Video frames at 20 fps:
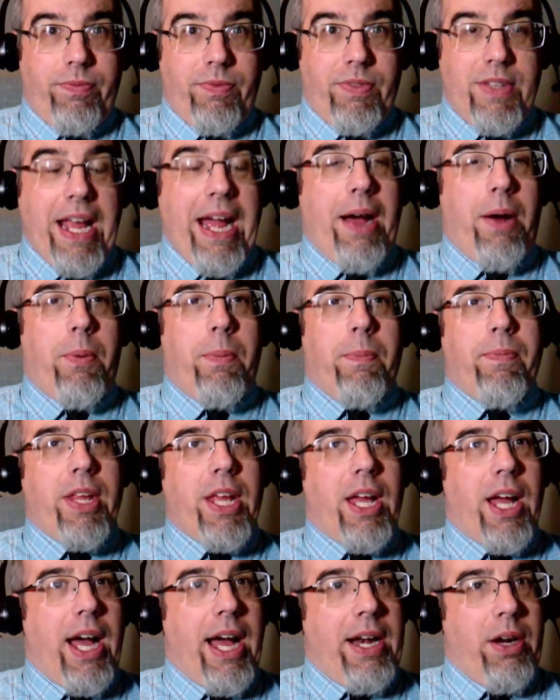Now,
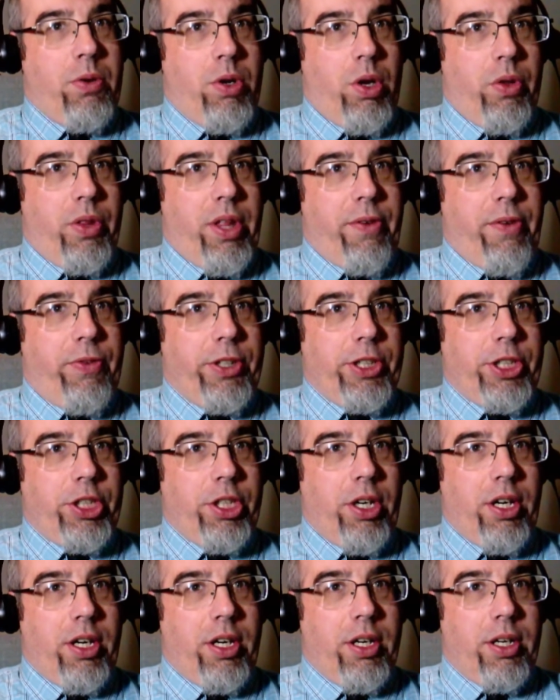I don't know that for
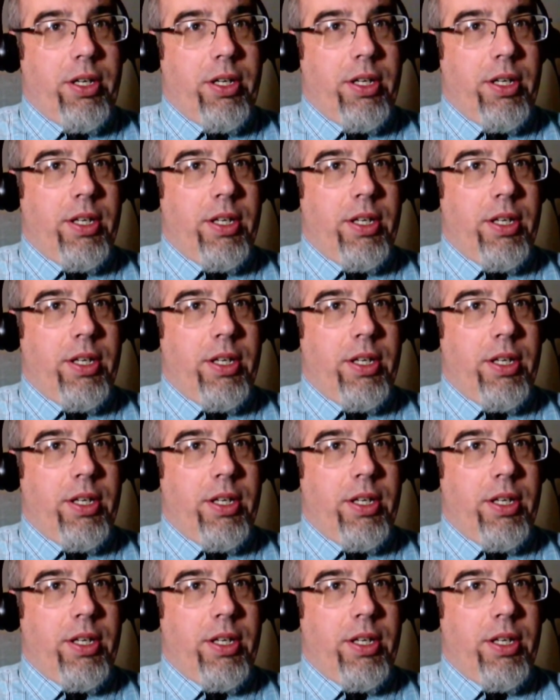sure,